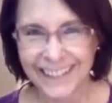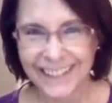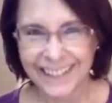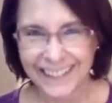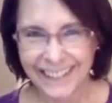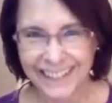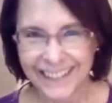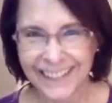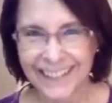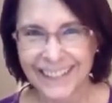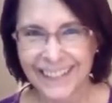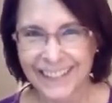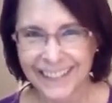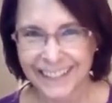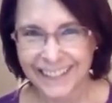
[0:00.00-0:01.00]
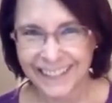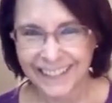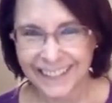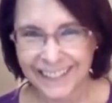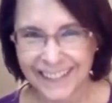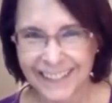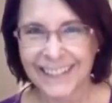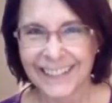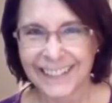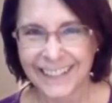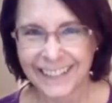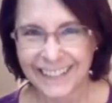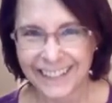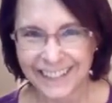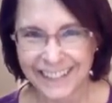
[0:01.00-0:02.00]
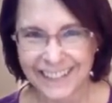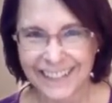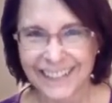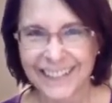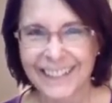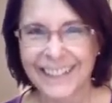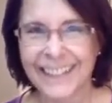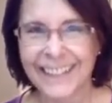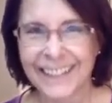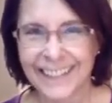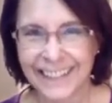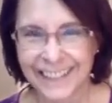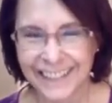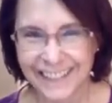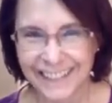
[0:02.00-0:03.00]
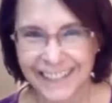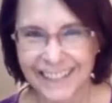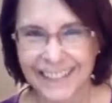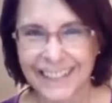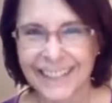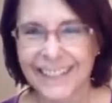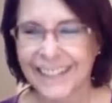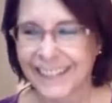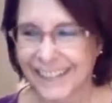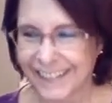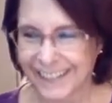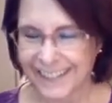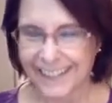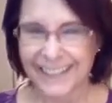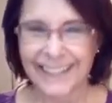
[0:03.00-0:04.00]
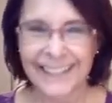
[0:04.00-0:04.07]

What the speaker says: (silent)